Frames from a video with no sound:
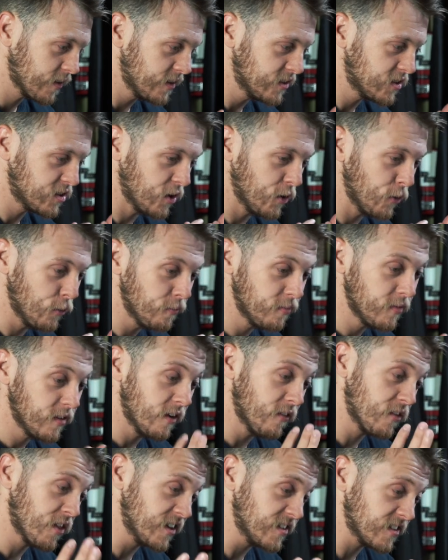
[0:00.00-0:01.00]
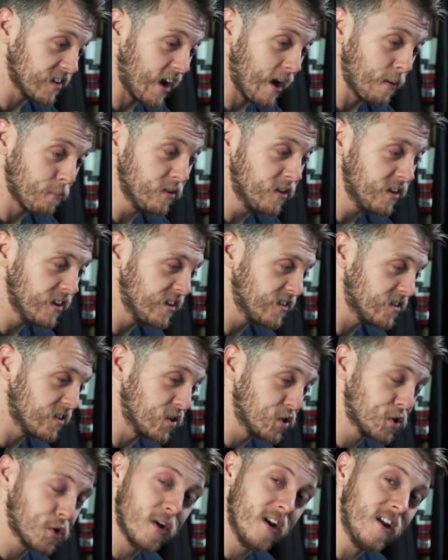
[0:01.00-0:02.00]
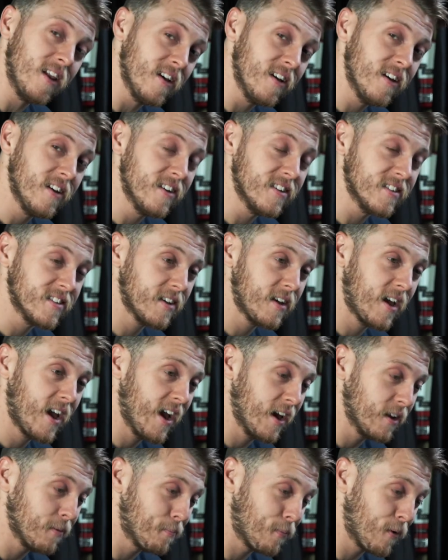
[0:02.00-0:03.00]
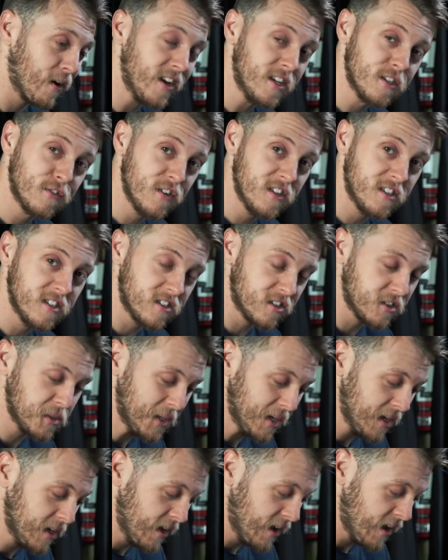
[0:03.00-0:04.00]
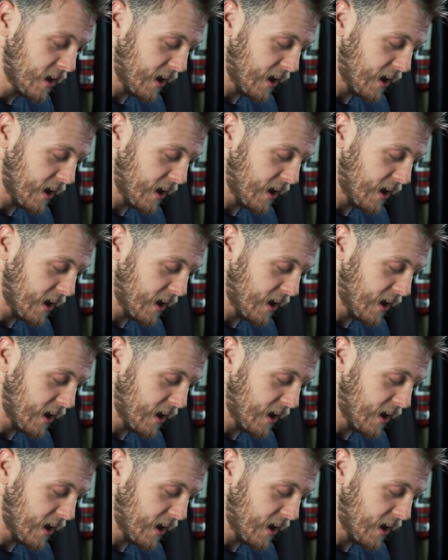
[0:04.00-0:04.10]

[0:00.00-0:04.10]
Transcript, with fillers: So the other things that happened is the trailer has had brakes fitted to it,